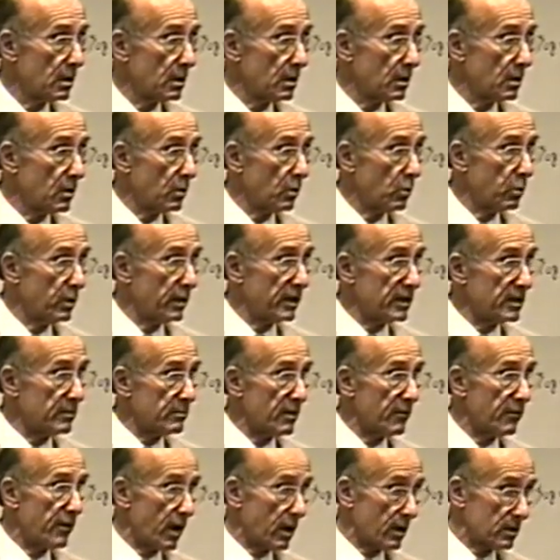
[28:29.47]
William
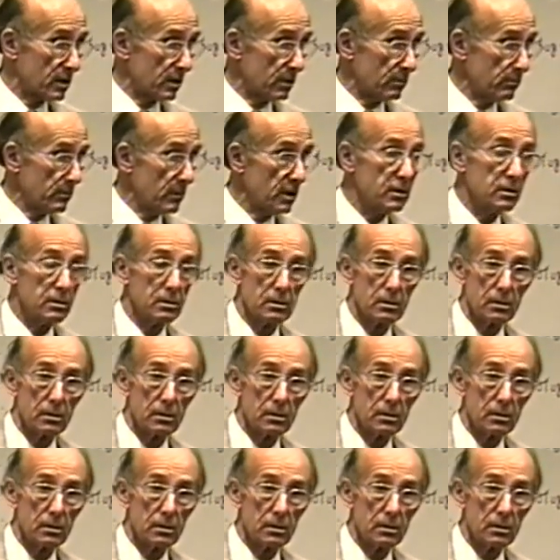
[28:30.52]
of Ockham